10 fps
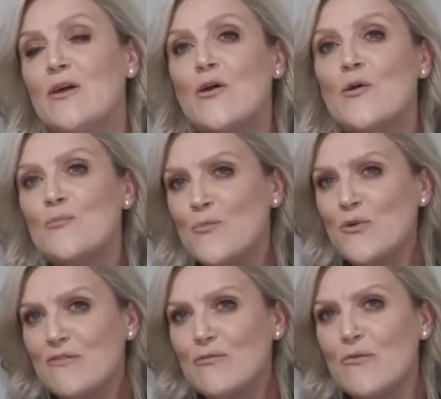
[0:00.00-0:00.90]

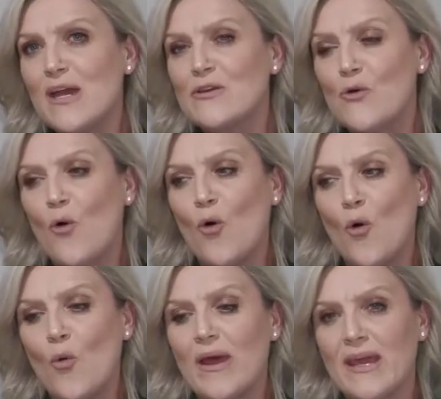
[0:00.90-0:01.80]
move it around
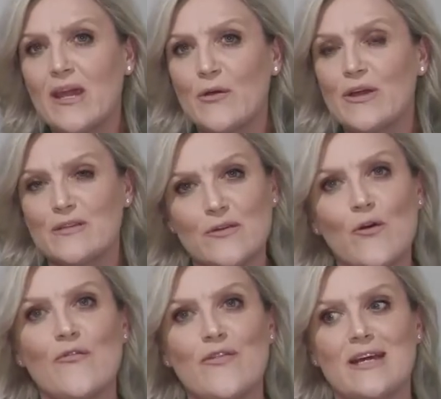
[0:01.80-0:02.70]
all areas
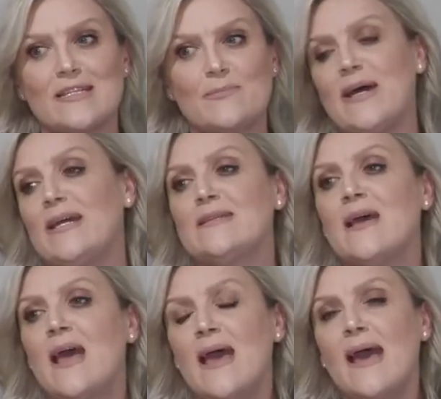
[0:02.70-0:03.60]
of that space.
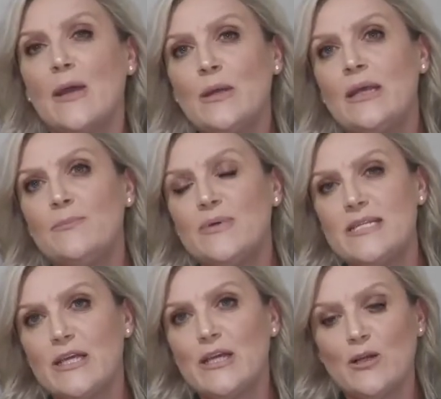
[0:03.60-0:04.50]
And in
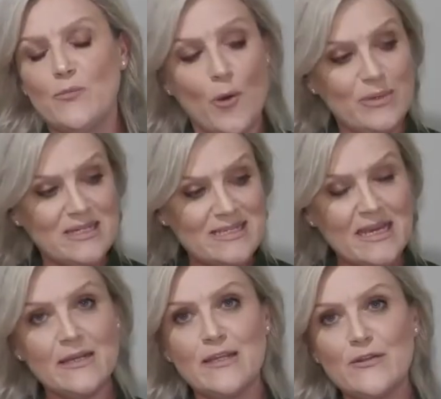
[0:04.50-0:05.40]
particular, pop it
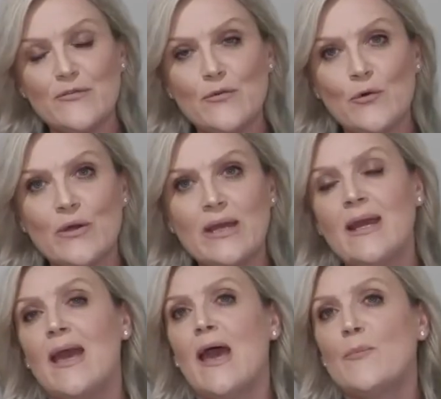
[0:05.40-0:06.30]
down near the flooring
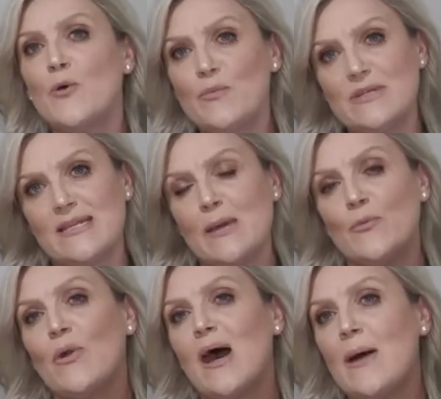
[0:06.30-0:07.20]
and pop the
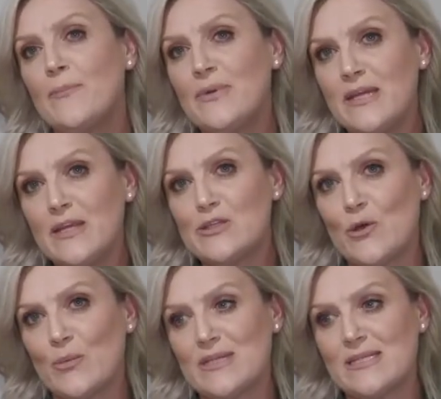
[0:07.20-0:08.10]
sample up near the top
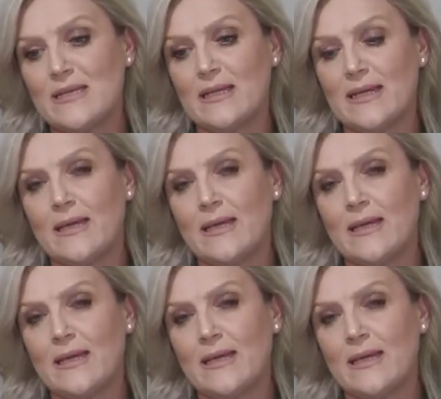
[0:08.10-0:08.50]
of the ceiling,